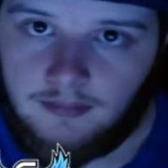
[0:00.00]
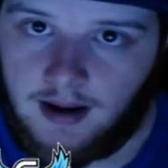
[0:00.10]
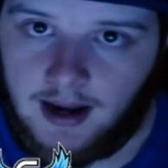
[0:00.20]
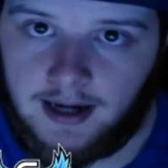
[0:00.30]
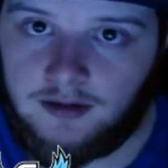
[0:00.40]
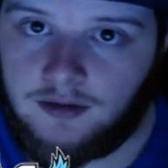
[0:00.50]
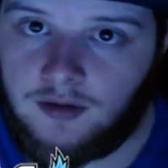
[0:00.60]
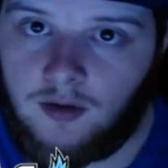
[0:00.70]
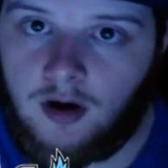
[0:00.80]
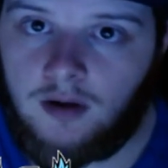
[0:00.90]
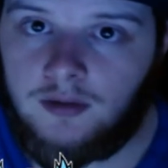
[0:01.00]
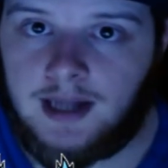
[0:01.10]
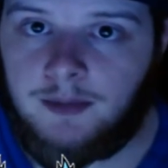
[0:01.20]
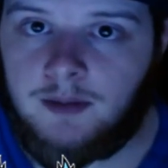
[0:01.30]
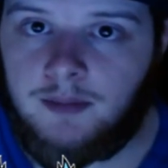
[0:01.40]
I can throw alt on
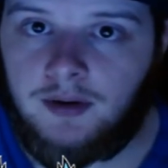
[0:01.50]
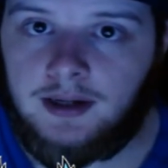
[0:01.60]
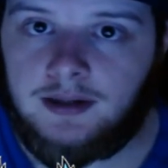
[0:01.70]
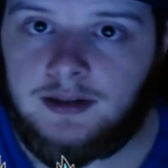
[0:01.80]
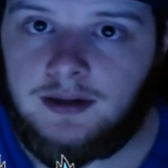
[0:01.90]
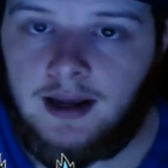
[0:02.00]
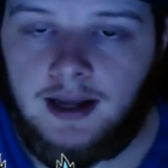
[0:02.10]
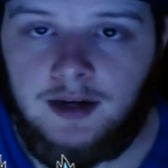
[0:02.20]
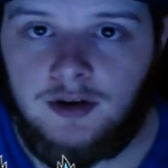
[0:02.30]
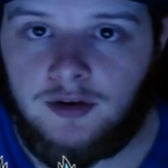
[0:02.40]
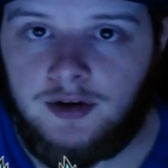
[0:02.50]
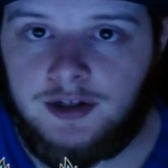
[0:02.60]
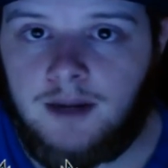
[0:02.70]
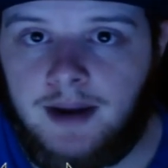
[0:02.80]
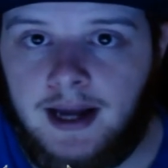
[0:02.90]
top of the building, and you can throw your
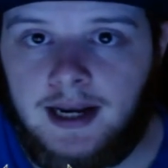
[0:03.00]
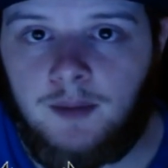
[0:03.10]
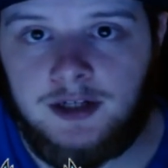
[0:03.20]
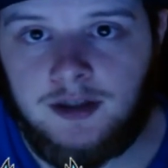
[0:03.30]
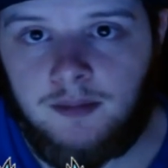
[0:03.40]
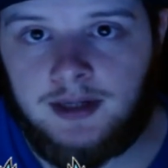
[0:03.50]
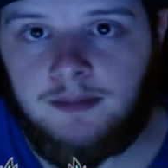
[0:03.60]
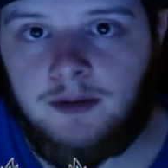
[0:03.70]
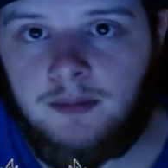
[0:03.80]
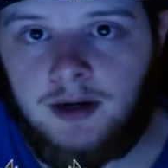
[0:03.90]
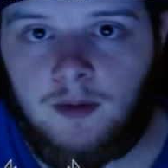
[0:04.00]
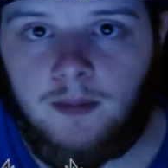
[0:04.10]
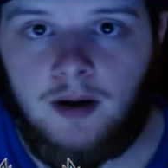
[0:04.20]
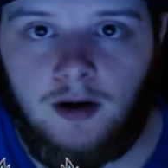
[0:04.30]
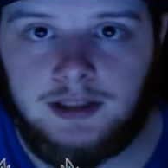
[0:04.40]
jump pad, and we can jump on top of the building while
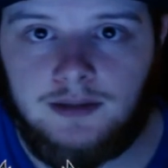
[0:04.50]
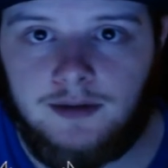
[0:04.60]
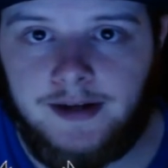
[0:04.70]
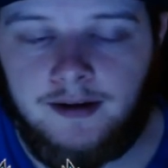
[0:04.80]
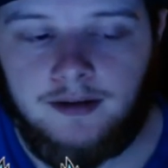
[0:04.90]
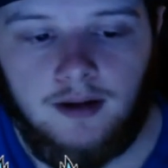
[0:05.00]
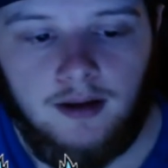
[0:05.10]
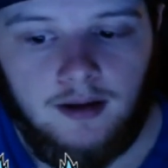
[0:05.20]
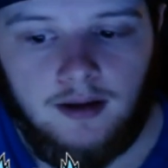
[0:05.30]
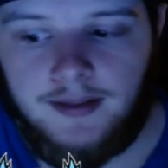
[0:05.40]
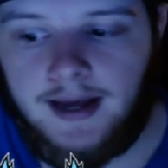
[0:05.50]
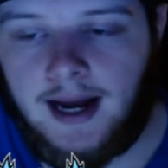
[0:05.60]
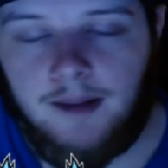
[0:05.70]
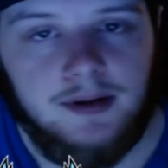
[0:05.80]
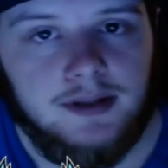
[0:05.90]
my alt's going down. That
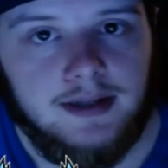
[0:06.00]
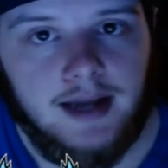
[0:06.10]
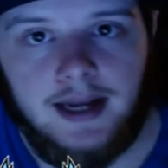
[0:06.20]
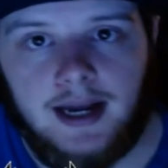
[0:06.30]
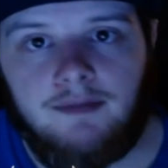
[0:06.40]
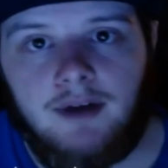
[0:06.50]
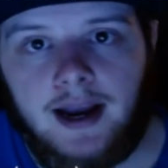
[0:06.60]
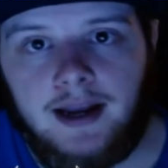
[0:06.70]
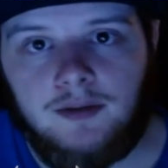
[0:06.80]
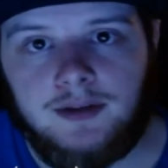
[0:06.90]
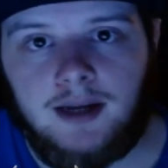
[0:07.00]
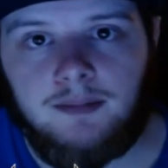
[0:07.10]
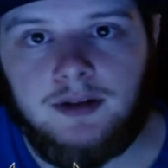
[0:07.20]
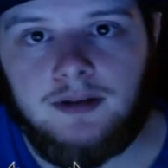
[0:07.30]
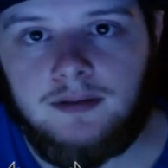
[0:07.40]
happens. Now you have the height on
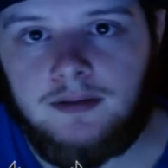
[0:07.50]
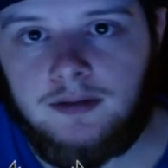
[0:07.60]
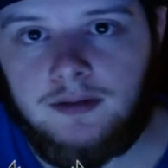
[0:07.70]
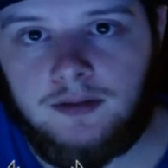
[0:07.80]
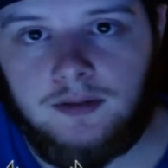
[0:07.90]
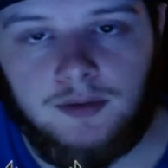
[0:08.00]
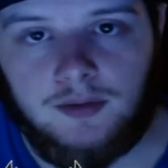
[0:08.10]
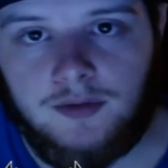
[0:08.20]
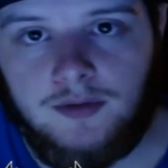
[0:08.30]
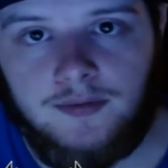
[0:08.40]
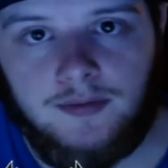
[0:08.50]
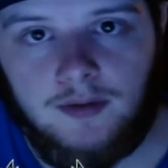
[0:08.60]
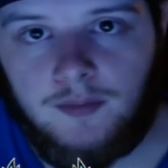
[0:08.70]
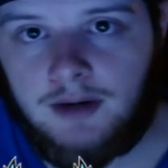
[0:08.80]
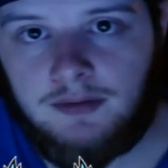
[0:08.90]
the roof
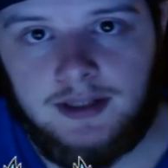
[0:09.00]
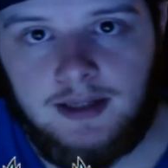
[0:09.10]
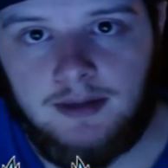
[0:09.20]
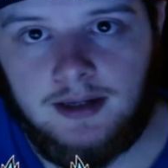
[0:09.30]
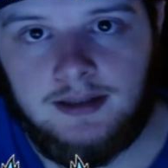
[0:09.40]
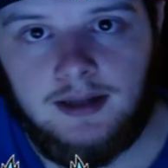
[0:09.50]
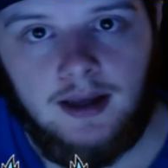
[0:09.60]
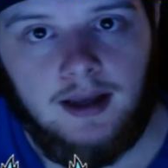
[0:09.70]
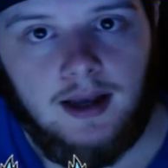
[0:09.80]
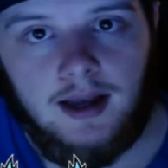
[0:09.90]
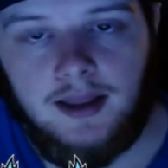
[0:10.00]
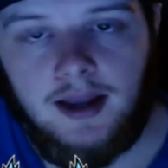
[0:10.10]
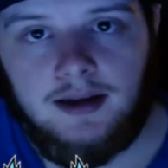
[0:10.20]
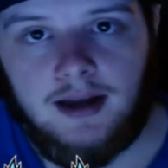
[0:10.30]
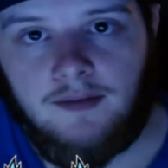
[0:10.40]
of whatever the team is, and
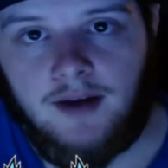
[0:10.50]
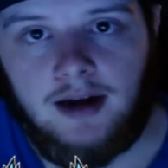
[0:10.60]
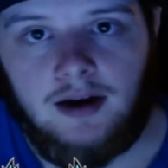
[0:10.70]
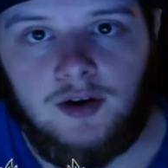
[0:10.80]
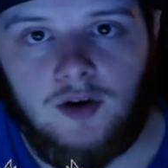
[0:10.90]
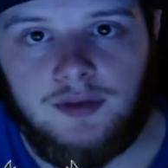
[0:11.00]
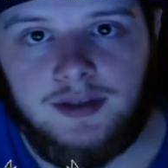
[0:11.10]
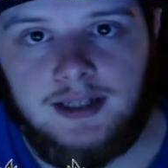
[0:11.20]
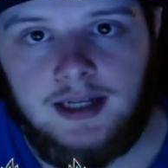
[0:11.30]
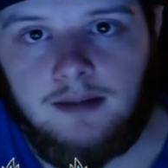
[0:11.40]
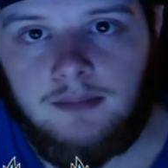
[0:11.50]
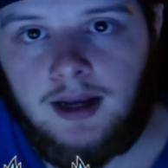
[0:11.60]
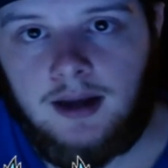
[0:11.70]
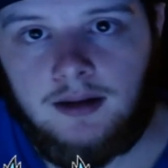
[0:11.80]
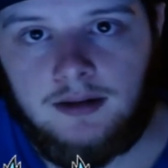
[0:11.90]
then you have high ground over the team,
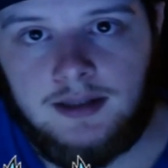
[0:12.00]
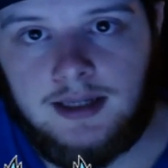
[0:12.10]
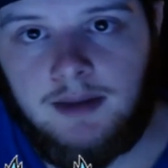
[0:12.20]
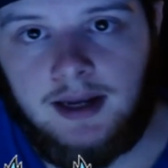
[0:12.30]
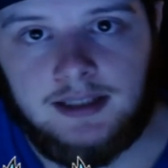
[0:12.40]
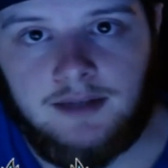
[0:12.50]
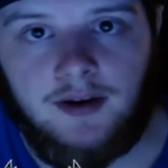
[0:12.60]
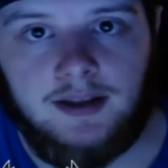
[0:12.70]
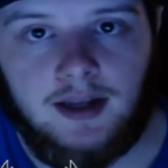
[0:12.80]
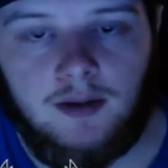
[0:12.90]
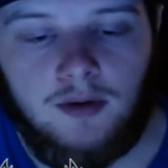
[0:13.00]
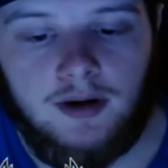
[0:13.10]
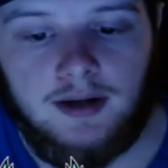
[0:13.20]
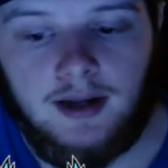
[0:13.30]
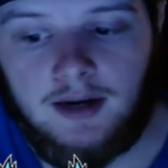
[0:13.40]
and the teammate gets the fight that they
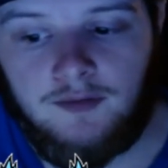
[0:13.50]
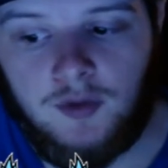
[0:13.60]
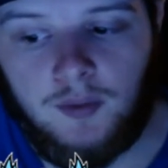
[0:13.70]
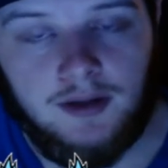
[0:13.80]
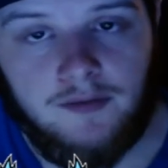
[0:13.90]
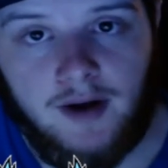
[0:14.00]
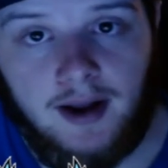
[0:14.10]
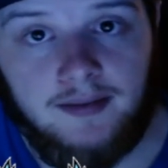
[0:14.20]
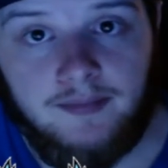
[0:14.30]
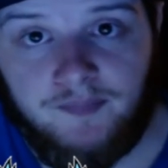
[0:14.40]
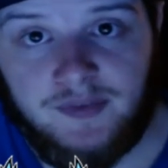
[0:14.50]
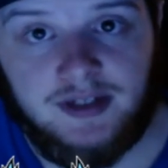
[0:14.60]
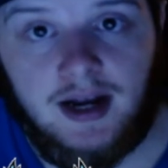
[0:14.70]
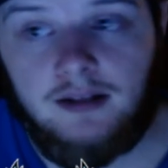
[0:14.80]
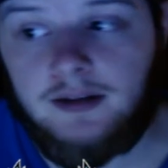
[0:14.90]
want. And if you win that fight,
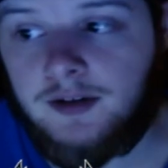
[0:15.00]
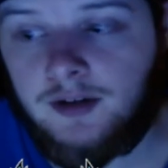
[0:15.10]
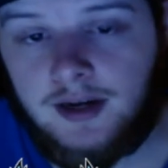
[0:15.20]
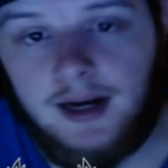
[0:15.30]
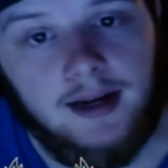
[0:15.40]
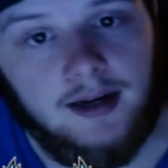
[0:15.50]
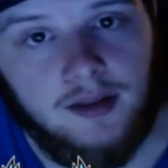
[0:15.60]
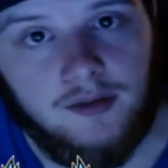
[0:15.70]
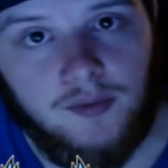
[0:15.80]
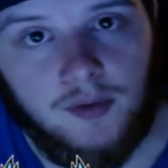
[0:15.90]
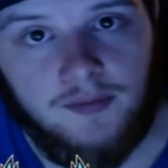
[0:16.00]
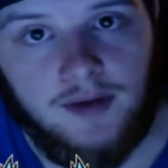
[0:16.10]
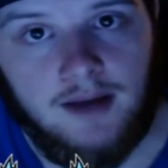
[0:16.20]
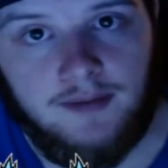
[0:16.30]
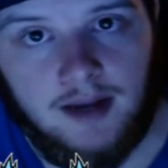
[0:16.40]
solid. You're looking at like another 4 to
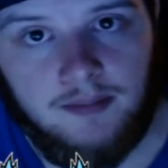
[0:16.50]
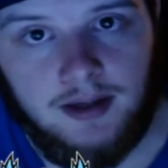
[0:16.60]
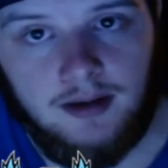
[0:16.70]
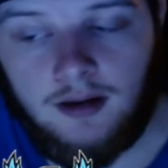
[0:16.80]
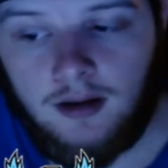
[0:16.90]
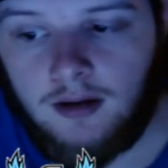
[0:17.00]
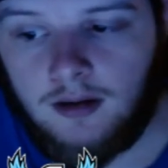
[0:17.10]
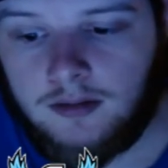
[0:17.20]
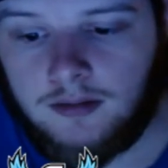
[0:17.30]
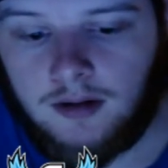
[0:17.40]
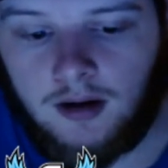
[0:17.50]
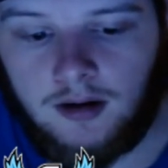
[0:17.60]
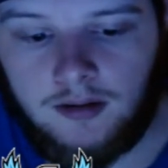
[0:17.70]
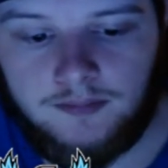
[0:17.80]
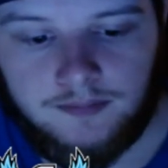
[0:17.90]
5 KP.
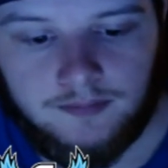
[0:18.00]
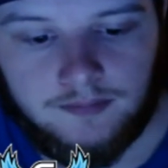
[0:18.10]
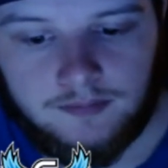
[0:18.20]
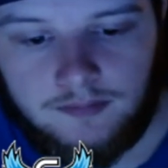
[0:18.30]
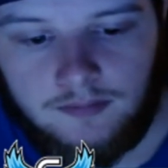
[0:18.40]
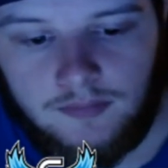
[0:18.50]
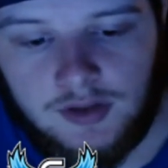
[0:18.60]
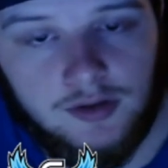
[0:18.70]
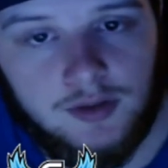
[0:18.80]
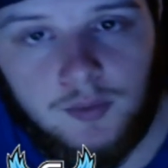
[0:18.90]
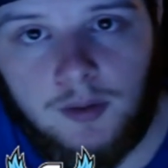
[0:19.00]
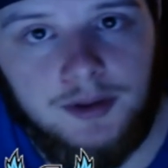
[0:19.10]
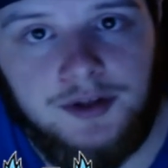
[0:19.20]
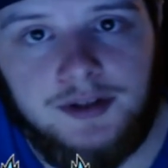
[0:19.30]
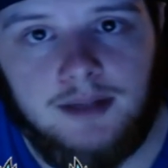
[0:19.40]
Um, so just work
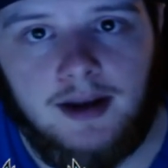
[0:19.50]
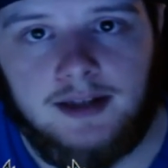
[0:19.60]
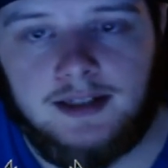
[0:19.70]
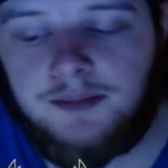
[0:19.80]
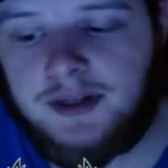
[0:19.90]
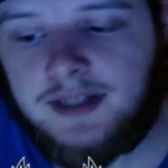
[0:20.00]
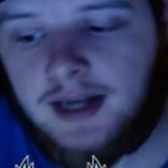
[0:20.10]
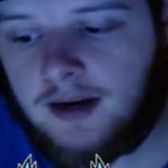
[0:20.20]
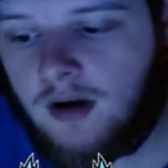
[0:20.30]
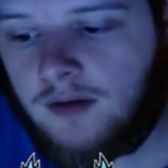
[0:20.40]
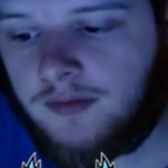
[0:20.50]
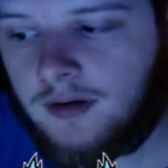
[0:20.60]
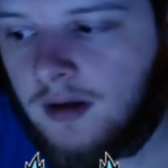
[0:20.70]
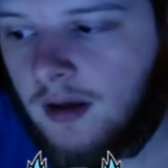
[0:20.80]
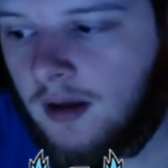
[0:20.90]
with your teammates. That's the best thing I can offer.